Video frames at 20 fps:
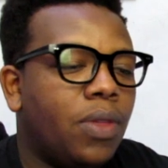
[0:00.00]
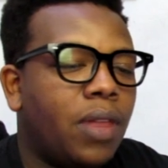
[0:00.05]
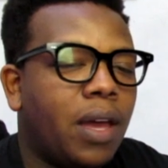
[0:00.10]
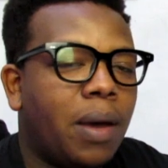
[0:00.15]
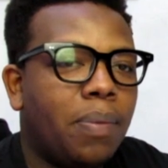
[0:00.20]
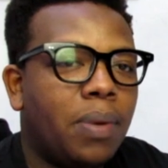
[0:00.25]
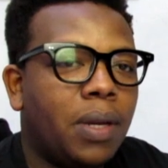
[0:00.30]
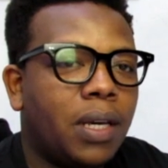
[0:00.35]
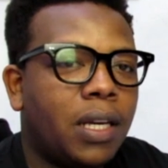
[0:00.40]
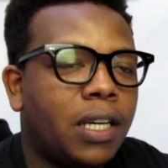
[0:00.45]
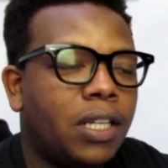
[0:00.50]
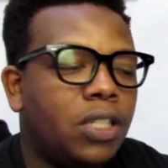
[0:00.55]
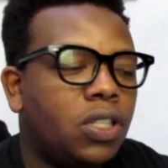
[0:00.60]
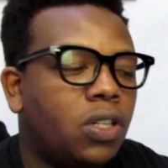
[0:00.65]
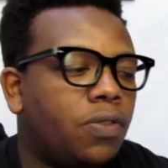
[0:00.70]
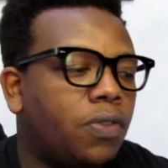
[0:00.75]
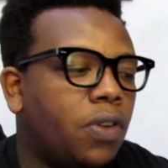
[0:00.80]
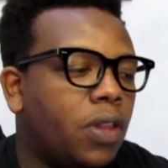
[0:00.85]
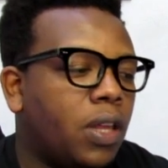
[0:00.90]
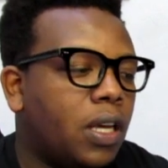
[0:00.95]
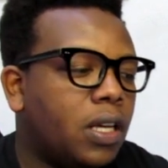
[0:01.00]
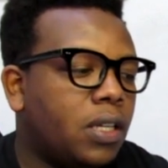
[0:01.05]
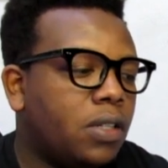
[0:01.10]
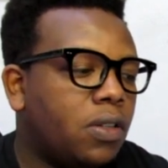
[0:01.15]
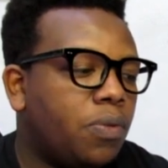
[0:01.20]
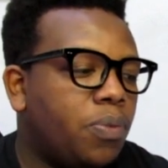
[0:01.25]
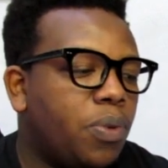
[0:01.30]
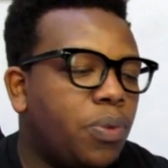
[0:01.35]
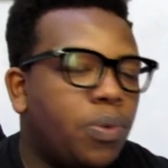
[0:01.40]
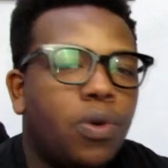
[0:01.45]
With the application, for the case
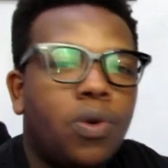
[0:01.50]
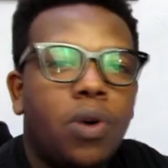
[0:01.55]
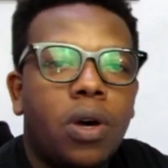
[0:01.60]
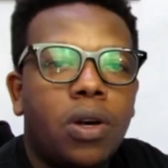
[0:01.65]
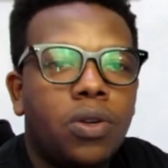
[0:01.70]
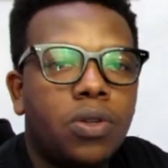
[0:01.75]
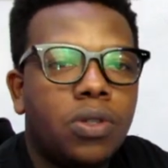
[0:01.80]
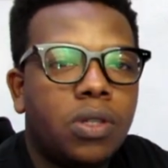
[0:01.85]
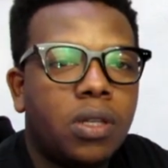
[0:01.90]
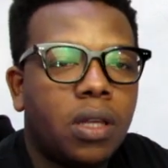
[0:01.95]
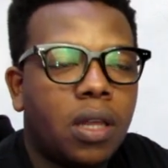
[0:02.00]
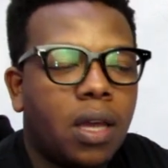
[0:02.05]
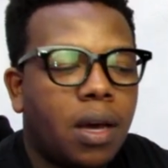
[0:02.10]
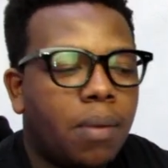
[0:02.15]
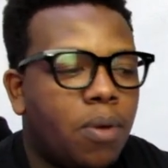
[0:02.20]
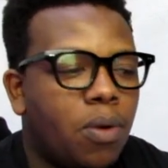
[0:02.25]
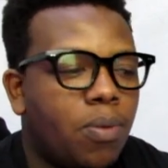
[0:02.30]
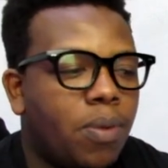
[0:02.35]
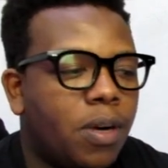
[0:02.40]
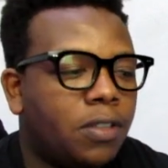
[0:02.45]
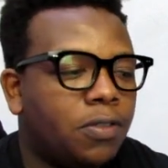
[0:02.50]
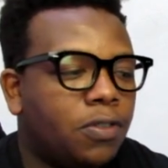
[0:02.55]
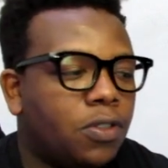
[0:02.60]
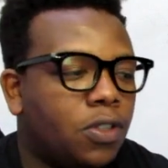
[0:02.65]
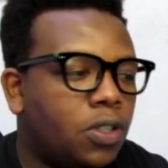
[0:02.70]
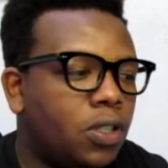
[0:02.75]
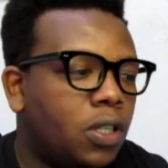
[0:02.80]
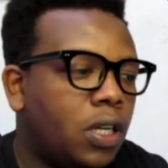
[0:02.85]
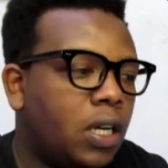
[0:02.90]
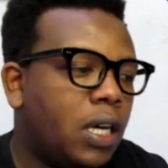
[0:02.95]
of people who are using their mobile
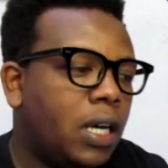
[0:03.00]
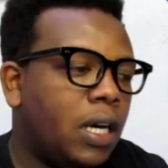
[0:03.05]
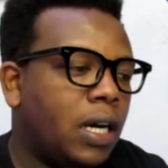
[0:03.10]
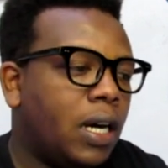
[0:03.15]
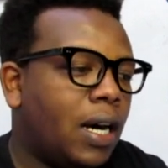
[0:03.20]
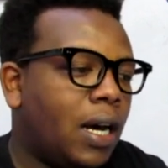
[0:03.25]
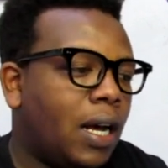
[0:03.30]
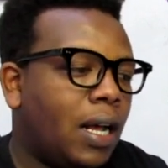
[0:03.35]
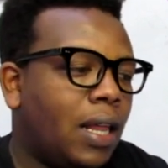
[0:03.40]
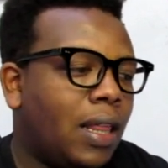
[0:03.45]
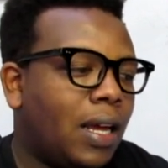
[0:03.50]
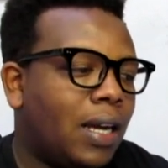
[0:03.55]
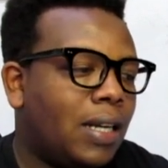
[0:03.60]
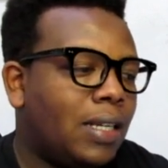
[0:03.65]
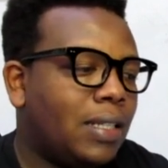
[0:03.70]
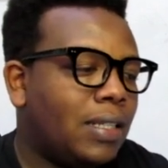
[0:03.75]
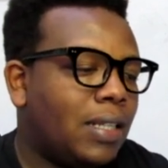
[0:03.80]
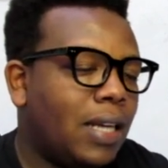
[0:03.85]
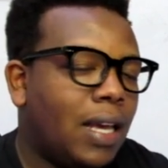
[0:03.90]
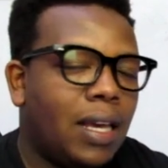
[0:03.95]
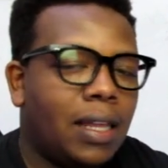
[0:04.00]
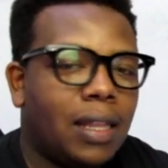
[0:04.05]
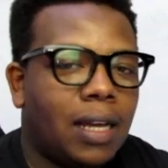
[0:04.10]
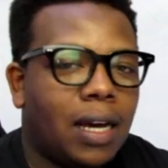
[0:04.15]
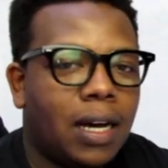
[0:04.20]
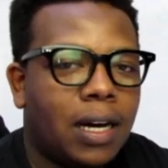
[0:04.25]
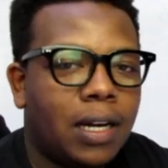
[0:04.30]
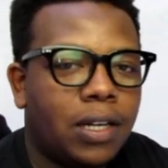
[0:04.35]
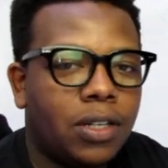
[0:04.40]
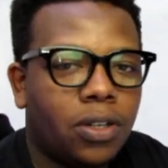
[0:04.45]
phone, that is
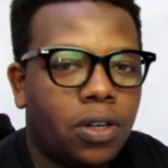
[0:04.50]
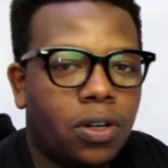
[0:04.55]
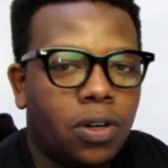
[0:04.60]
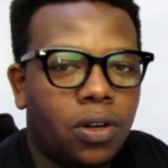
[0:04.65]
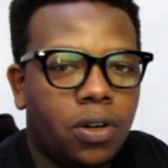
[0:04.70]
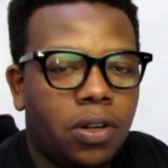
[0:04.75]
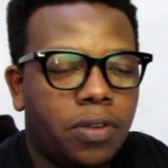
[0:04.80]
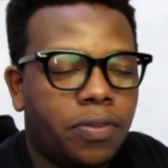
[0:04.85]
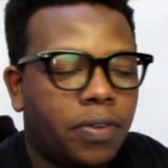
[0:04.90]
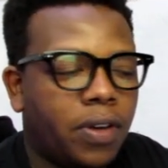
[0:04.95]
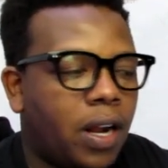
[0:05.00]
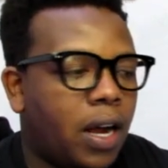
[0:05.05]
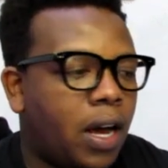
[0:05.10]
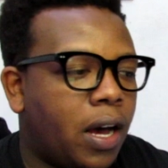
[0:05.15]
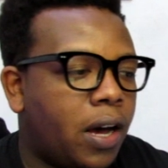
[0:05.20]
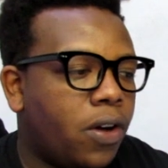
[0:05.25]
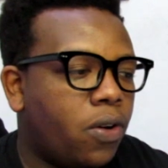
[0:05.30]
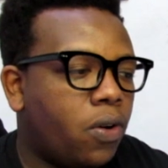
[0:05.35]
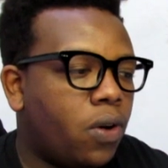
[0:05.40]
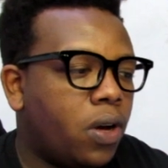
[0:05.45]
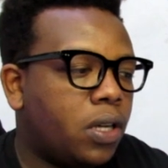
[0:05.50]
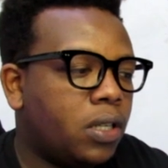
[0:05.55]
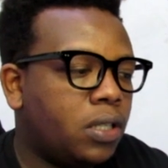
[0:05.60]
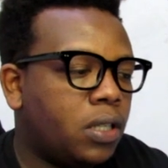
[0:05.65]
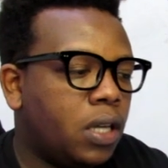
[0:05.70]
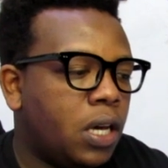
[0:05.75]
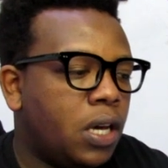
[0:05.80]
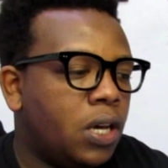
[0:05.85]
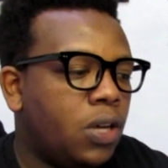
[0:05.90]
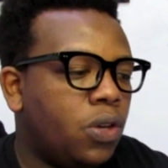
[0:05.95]
either Android or even
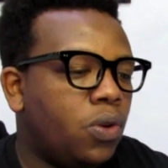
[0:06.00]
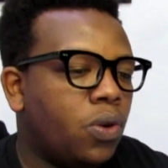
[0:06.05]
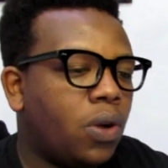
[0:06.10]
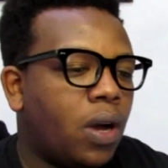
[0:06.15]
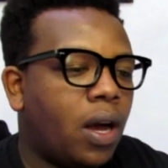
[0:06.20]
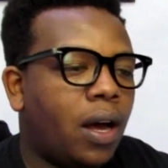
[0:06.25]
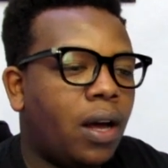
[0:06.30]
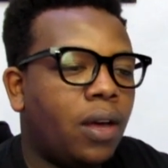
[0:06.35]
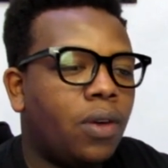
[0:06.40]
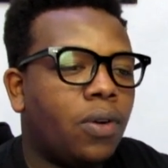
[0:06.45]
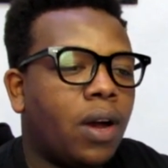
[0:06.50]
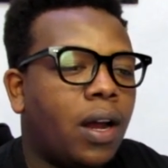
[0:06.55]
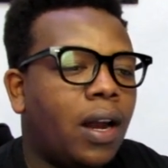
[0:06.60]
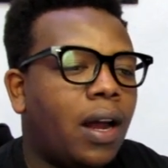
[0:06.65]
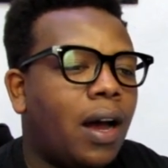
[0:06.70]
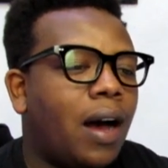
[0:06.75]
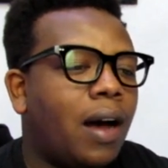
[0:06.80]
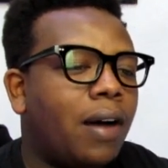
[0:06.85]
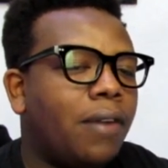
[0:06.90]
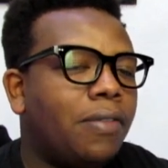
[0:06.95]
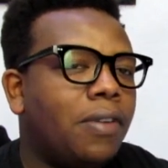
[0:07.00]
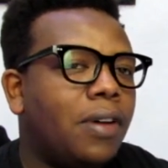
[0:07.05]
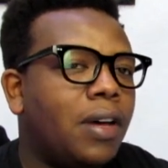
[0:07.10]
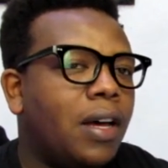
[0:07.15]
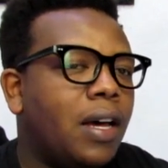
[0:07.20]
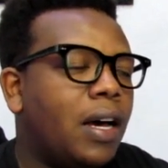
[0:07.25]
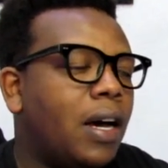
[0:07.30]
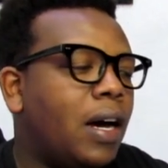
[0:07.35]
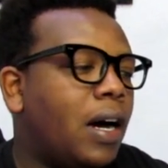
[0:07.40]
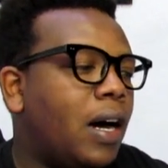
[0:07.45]
iOS, you can have
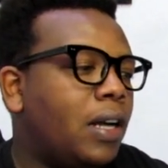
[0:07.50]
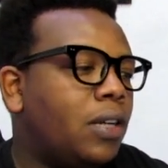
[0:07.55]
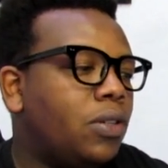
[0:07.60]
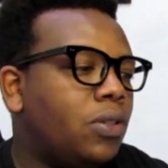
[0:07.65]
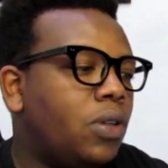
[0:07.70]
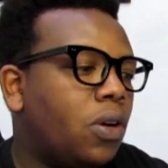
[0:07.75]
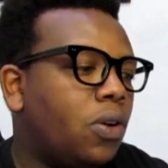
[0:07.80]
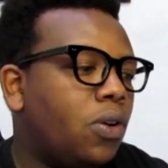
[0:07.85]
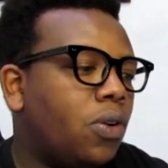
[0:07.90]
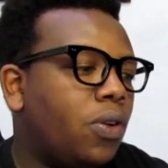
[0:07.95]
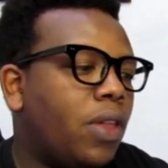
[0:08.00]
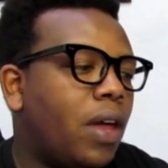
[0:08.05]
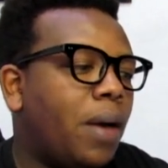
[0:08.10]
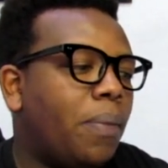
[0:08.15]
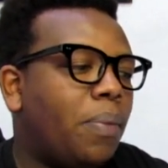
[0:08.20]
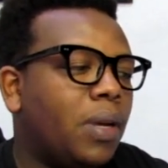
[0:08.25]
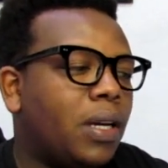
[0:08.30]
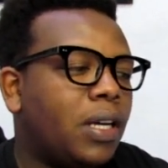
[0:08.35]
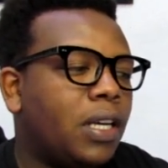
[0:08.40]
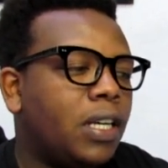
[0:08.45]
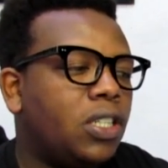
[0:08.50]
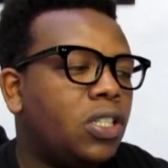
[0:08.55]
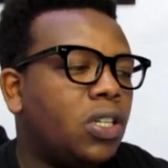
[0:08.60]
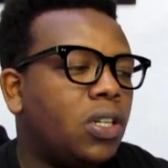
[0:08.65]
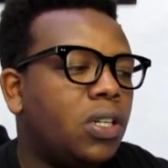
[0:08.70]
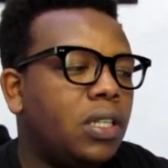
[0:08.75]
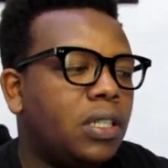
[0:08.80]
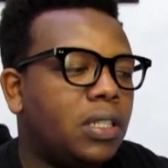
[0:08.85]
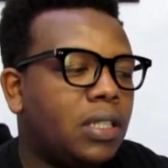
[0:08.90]
to download the application.